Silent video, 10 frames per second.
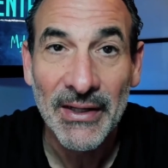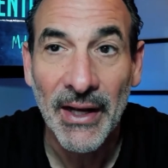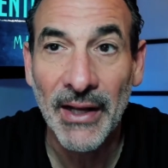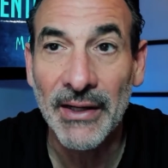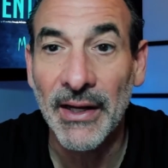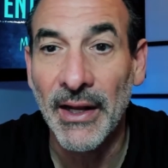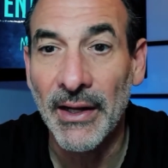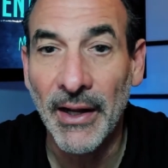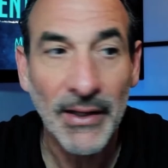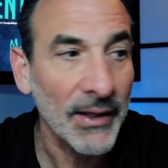And
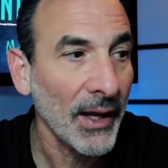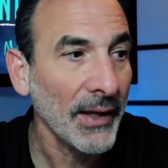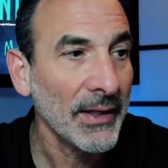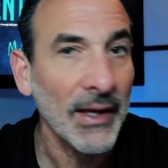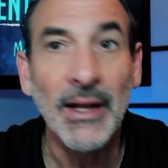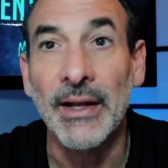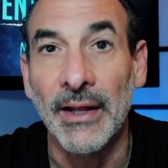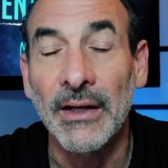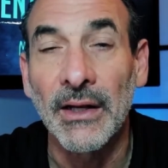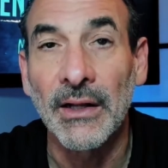I get
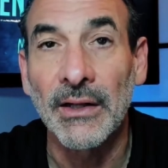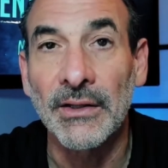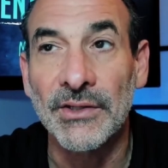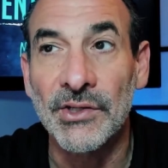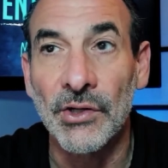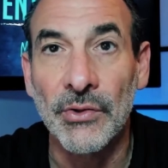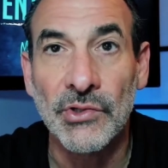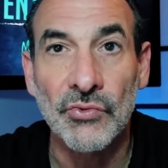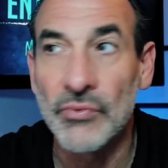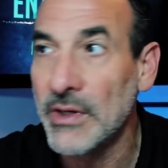it. You know,
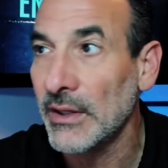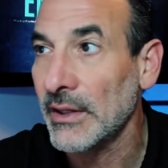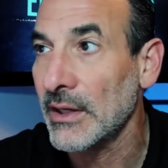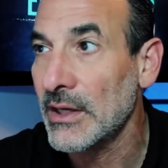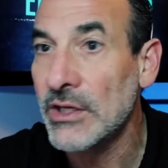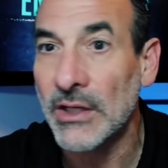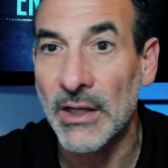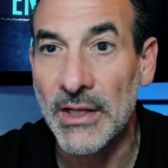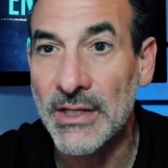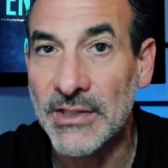it's really
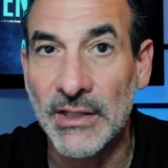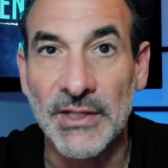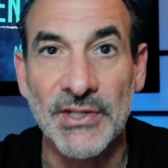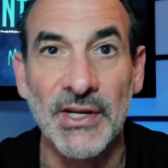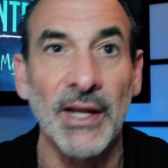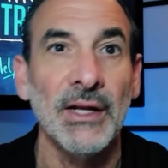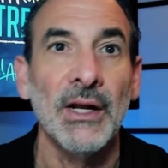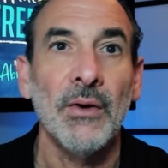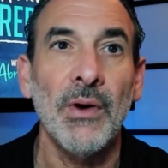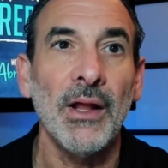easy to say,
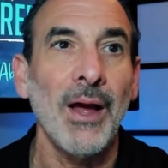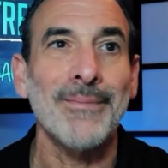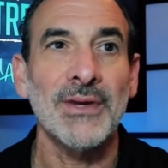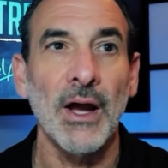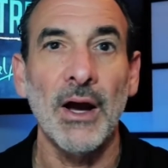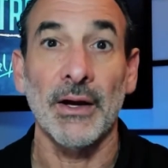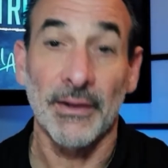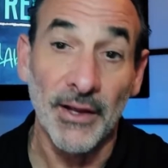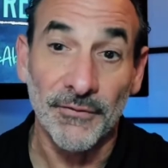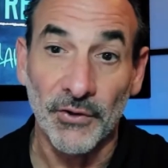well, I'm young,
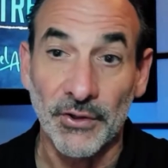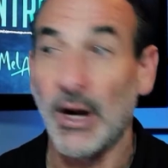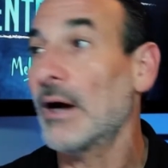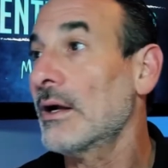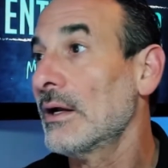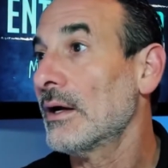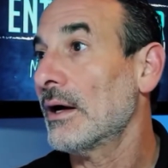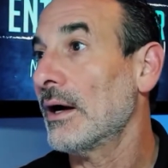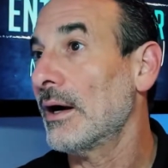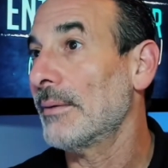if you're young,
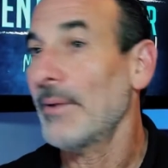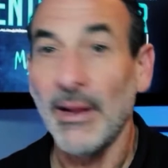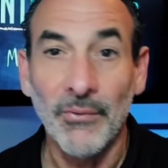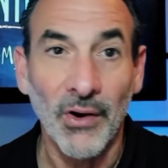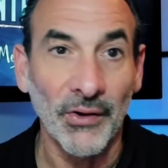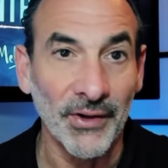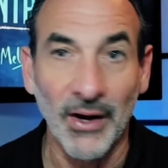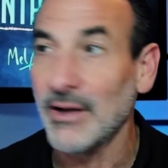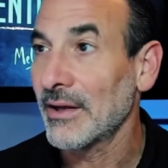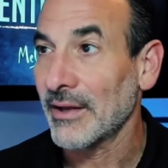and we're all
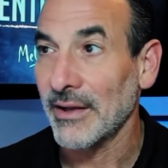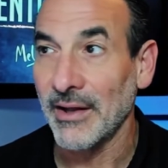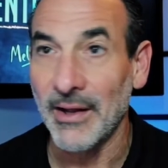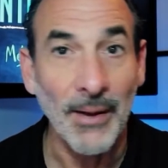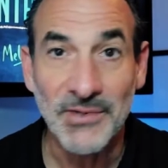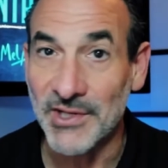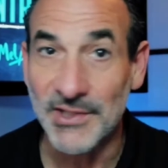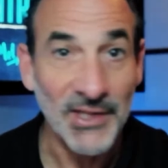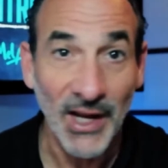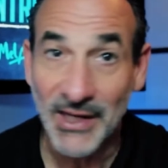young. I'm
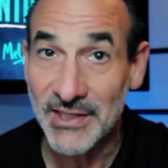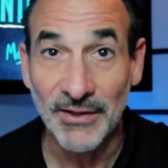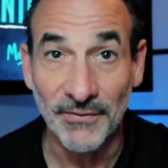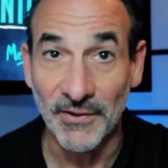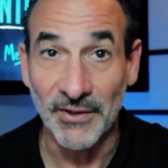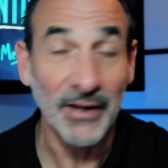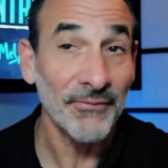60. I still feel young.